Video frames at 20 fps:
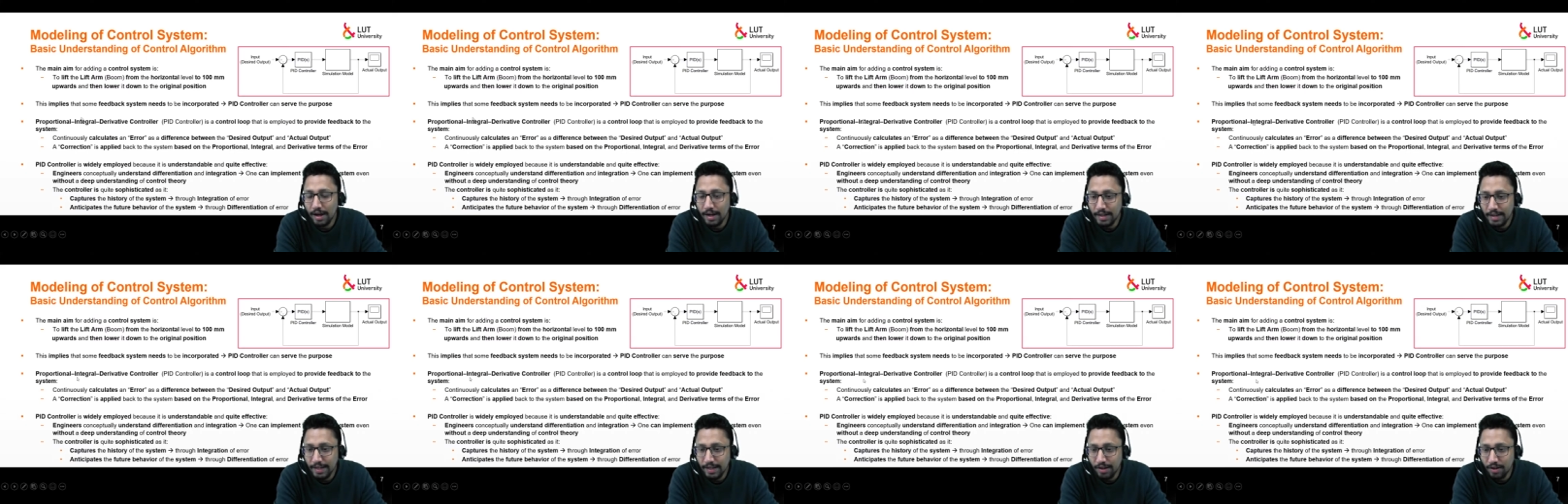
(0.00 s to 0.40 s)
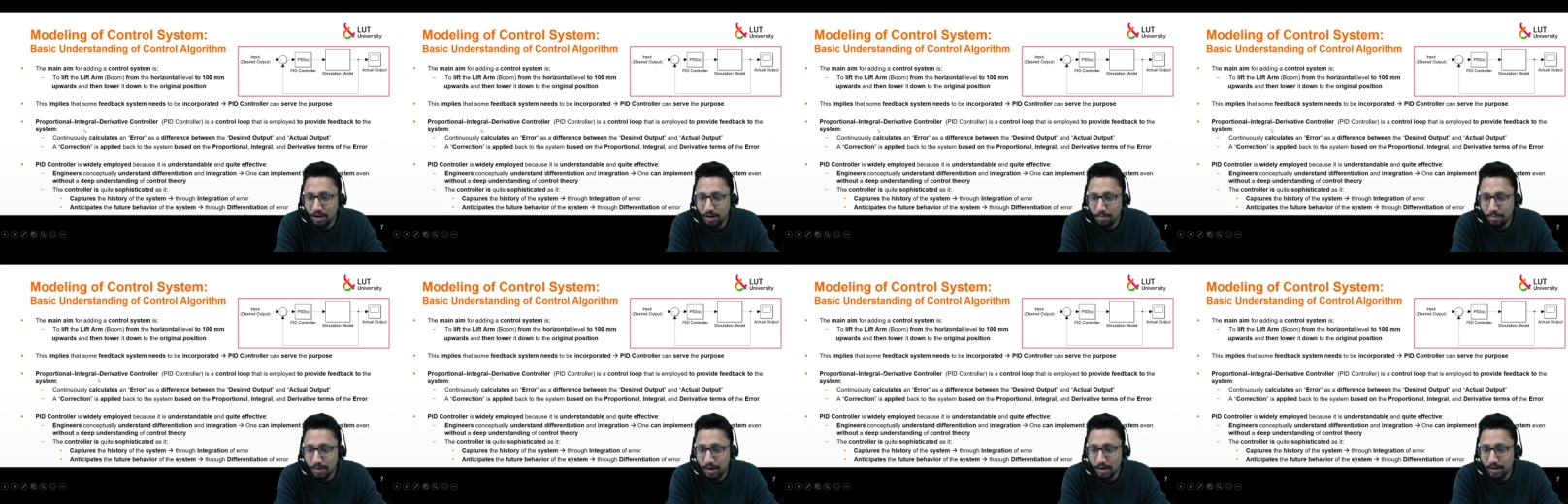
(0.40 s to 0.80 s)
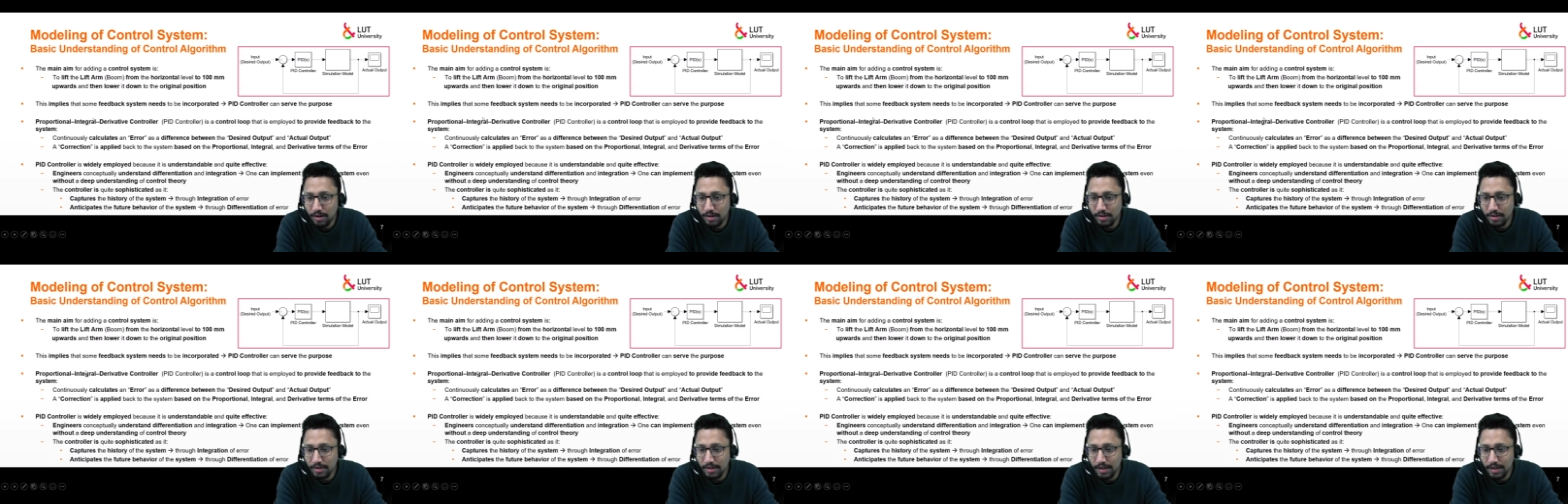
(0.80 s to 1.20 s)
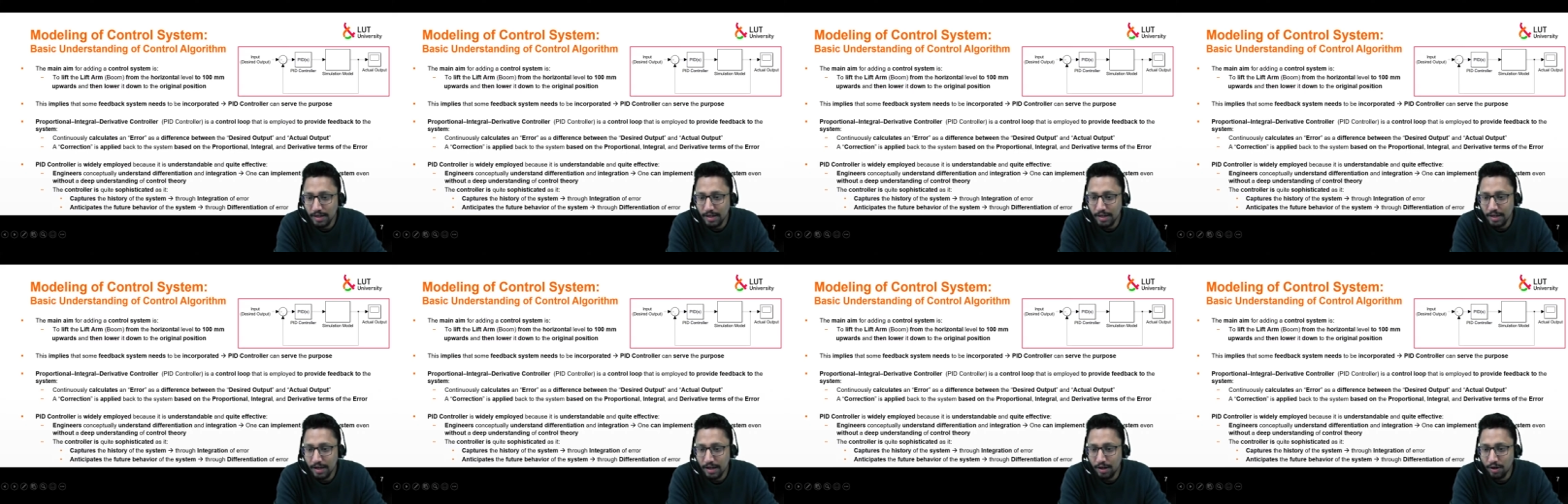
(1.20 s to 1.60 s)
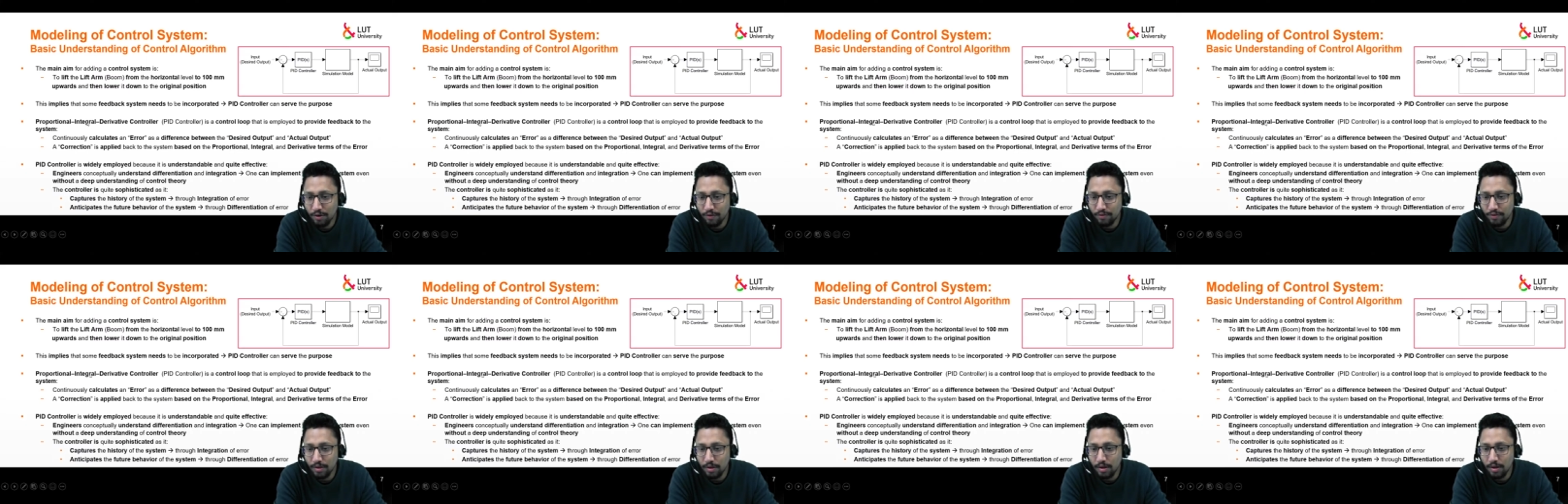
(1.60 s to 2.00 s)
integral part is taking care
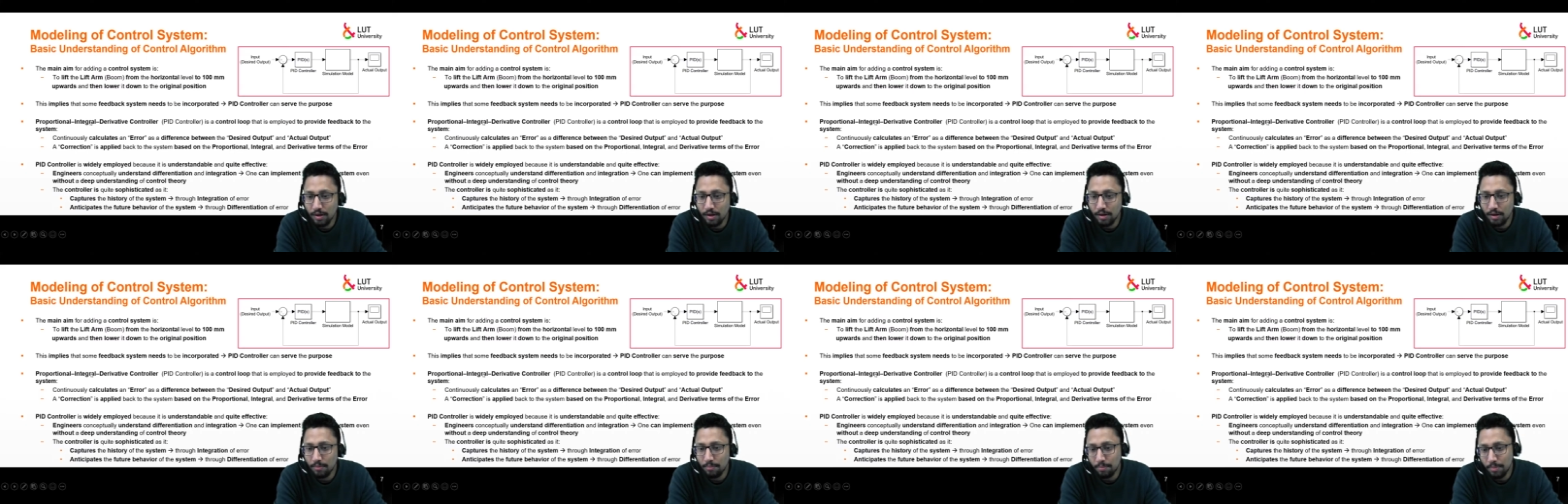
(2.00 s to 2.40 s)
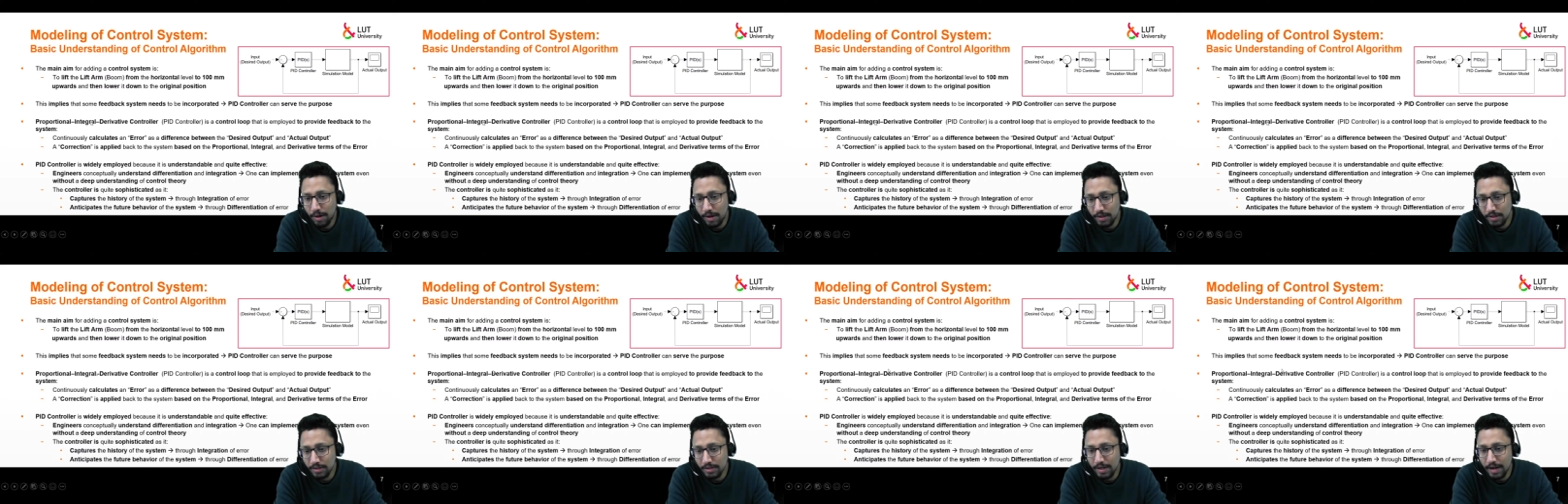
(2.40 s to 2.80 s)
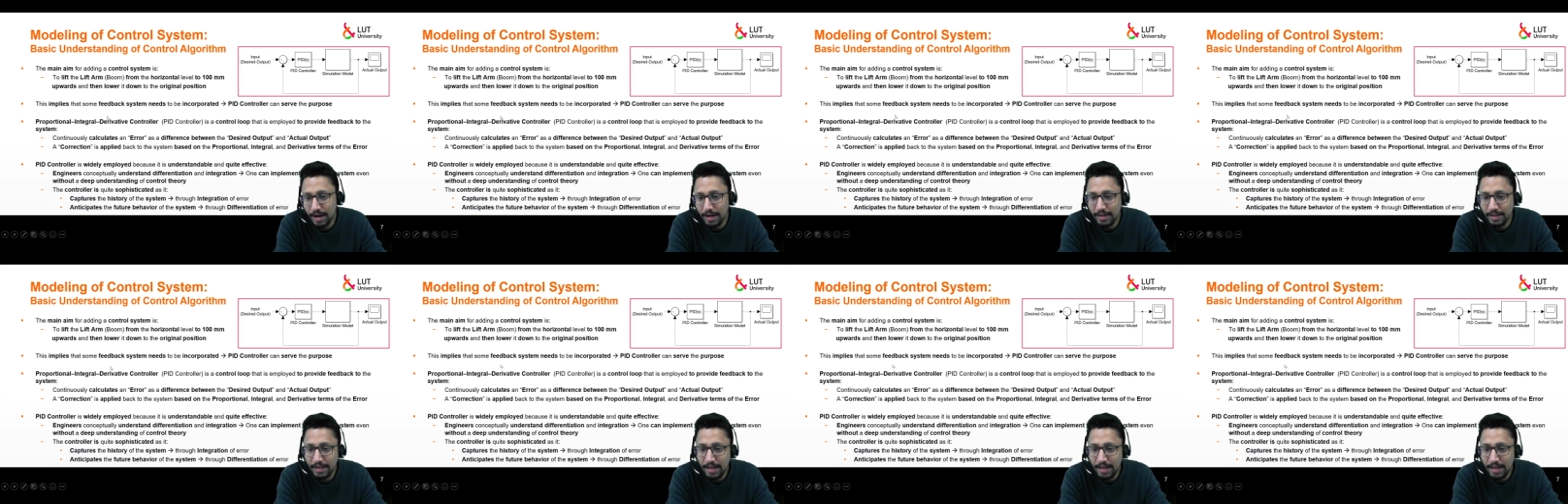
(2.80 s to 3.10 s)
of the past, and